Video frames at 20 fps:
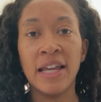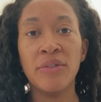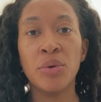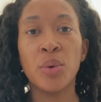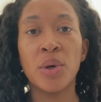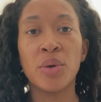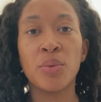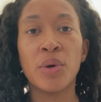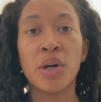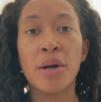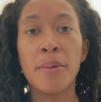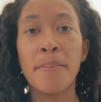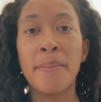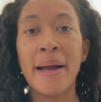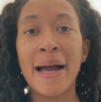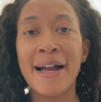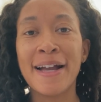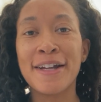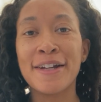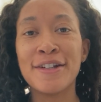everyone, welcome
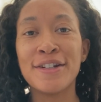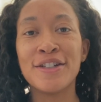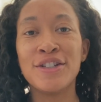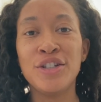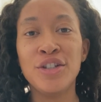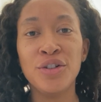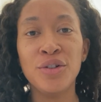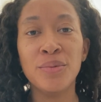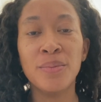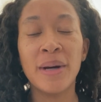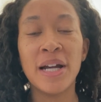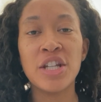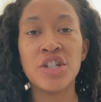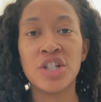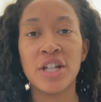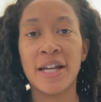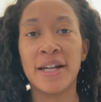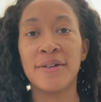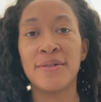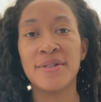back to my
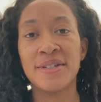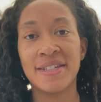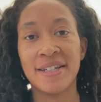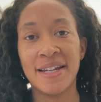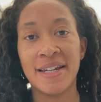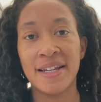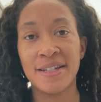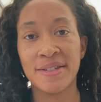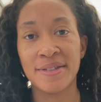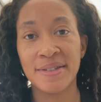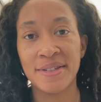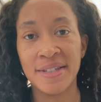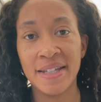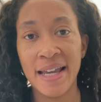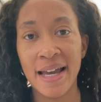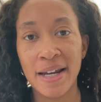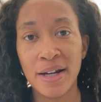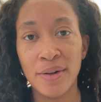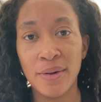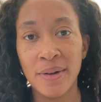channel, Side Hustle
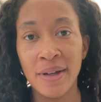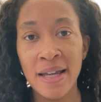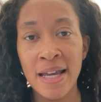Seattle.